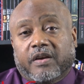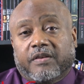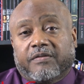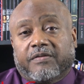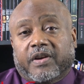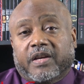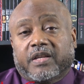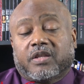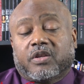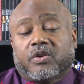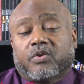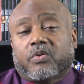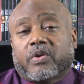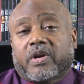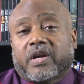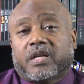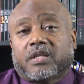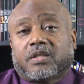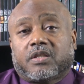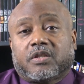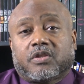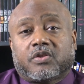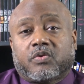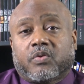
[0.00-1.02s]
Fight the
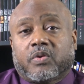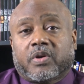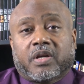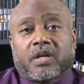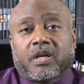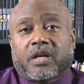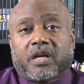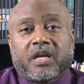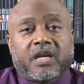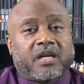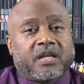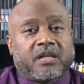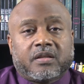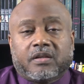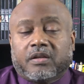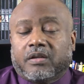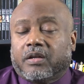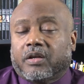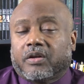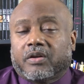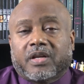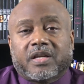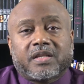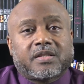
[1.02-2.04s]
grass is greener, and you
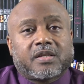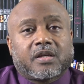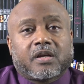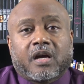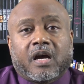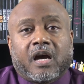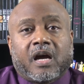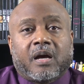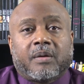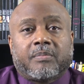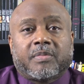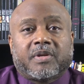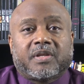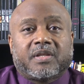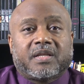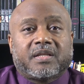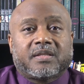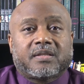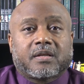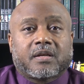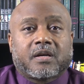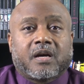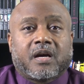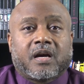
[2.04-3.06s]
know that's a common
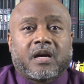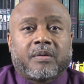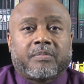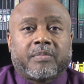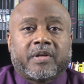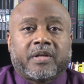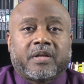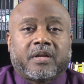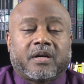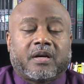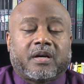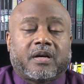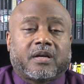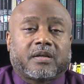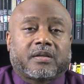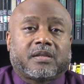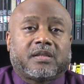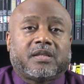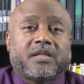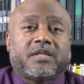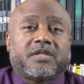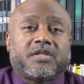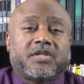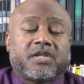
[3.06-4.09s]
that's a common uh,
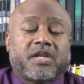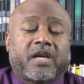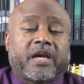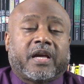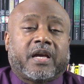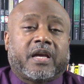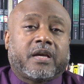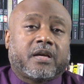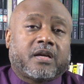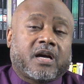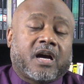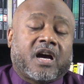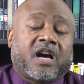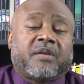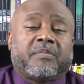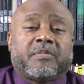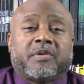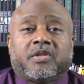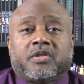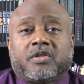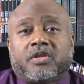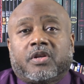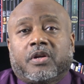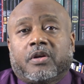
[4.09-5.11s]
cliche,
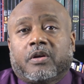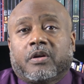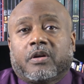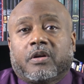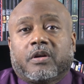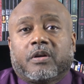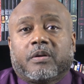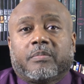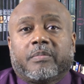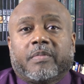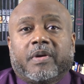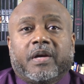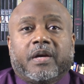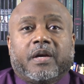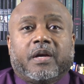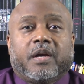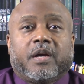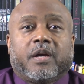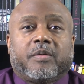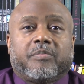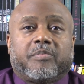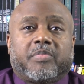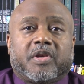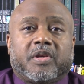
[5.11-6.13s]
common term.
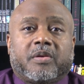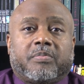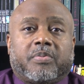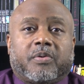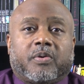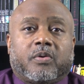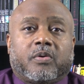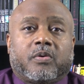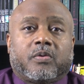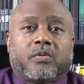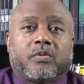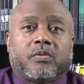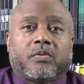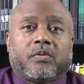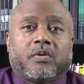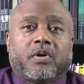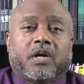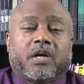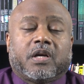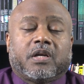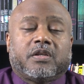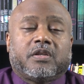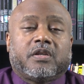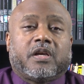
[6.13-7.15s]
People
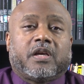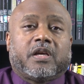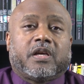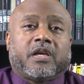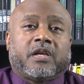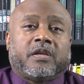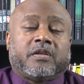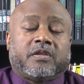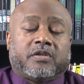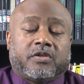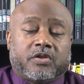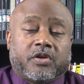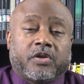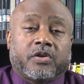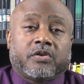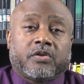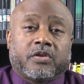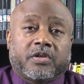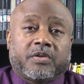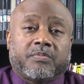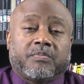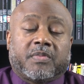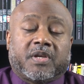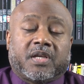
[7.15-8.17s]
it
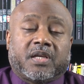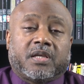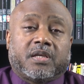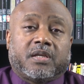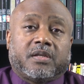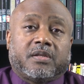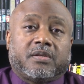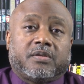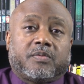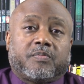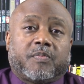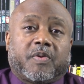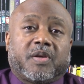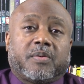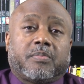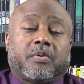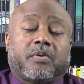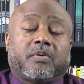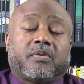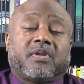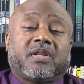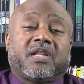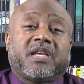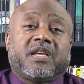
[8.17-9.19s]
generally means
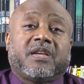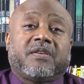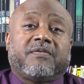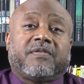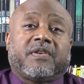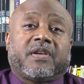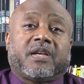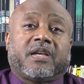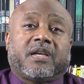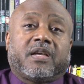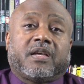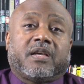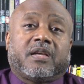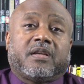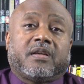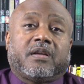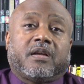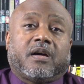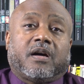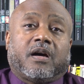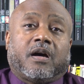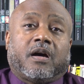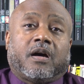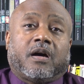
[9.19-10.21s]
people leaving
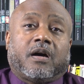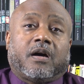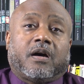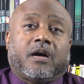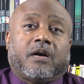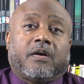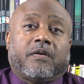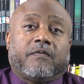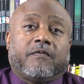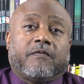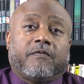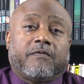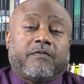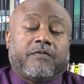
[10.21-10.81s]
a